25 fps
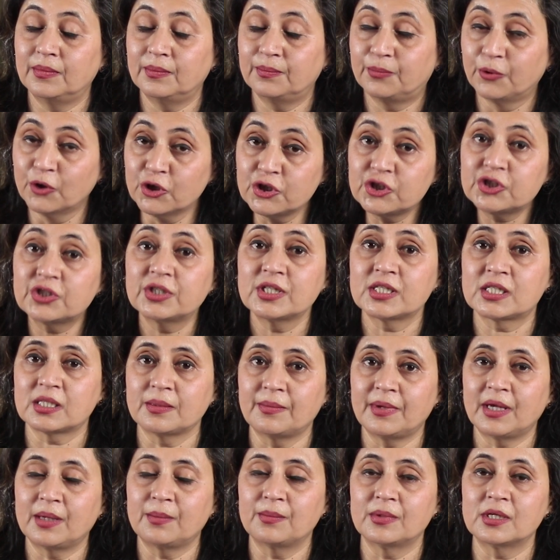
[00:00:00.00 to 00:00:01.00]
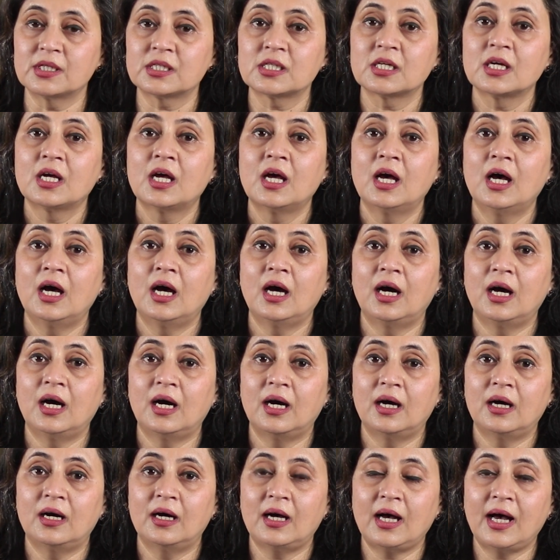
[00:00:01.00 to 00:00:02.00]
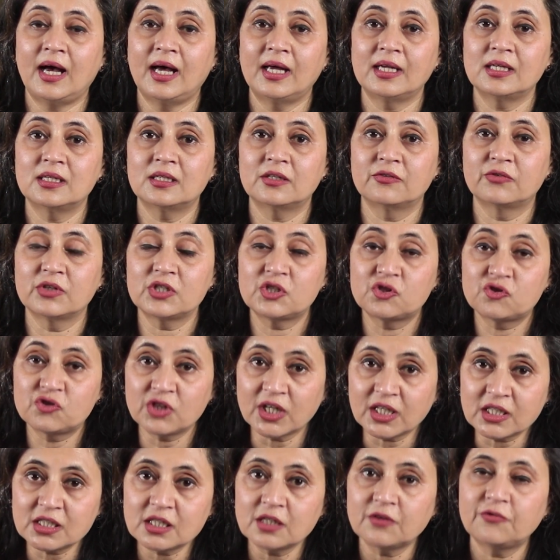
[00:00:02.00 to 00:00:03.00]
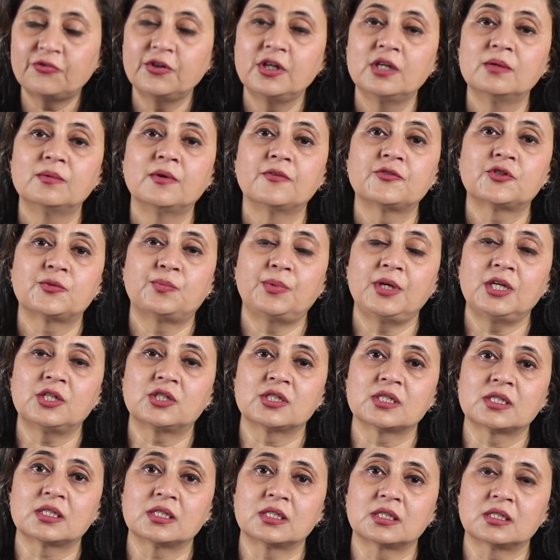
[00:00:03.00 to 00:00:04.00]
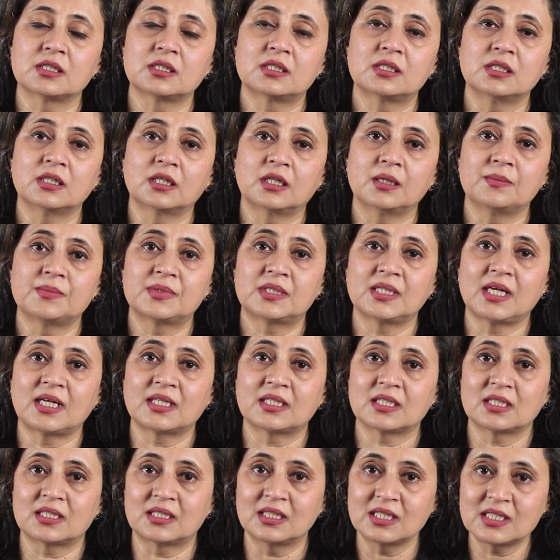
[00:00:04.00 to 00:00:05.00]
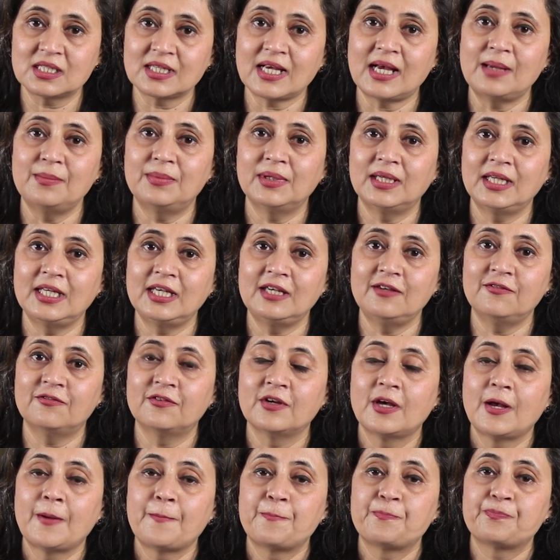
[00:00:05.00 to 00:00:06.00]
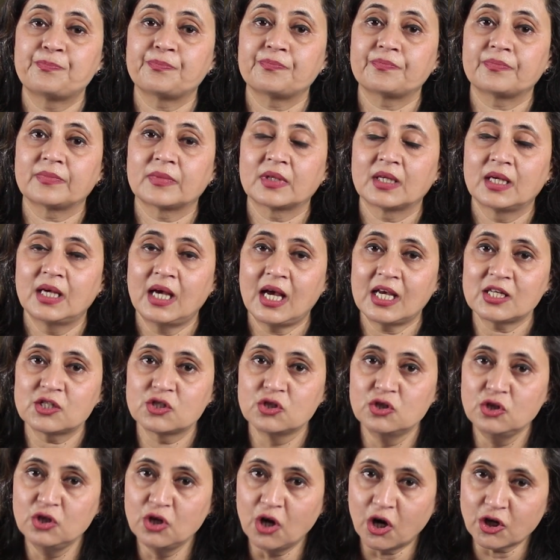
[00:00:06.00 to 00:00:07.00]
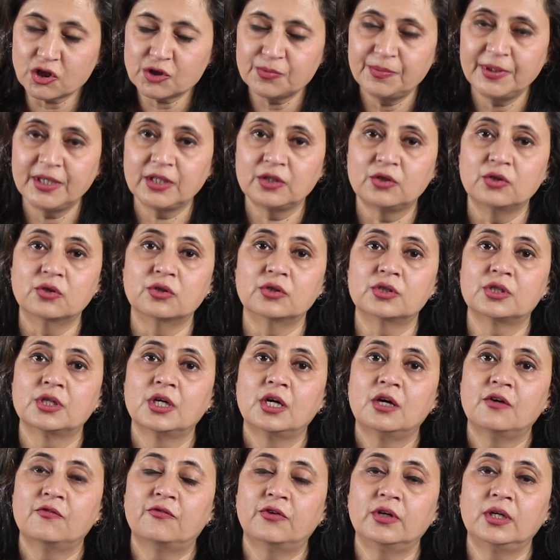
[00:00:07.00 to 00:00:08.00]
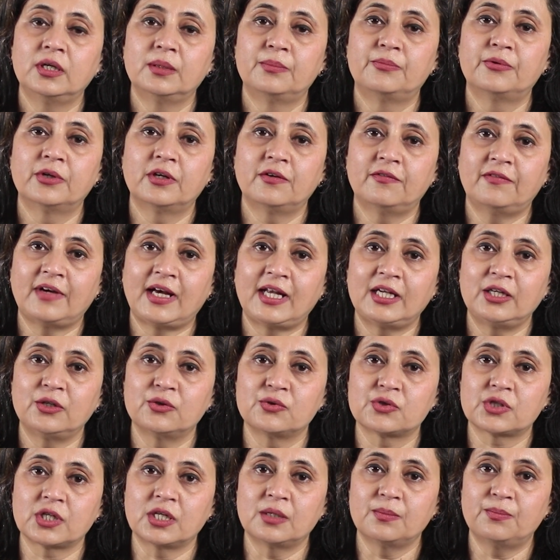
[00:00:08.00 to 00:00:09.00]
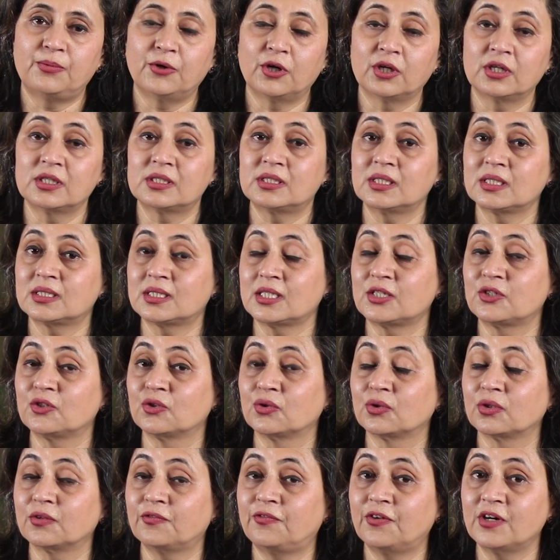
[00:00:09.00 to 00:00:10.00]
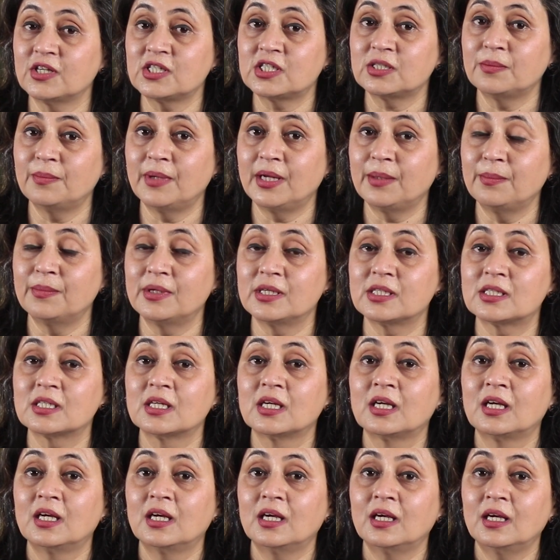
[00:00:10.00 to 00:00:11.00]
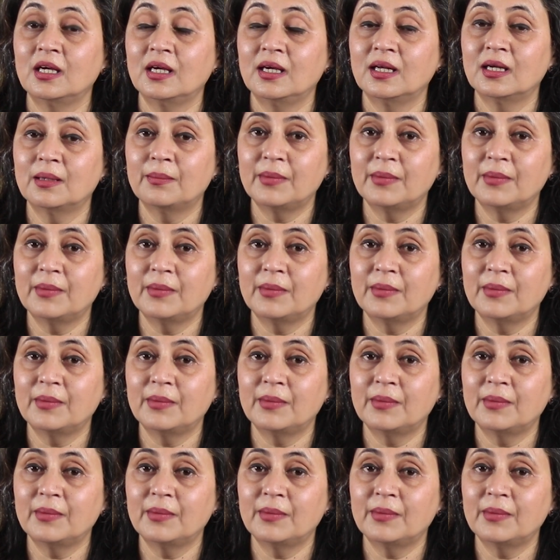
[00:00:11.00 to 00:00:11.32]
pushed this amendment and restricted freedom of speech in certain circumstances. This, I believe, has not been good for liberal values in politics. As you know, the First Amendment in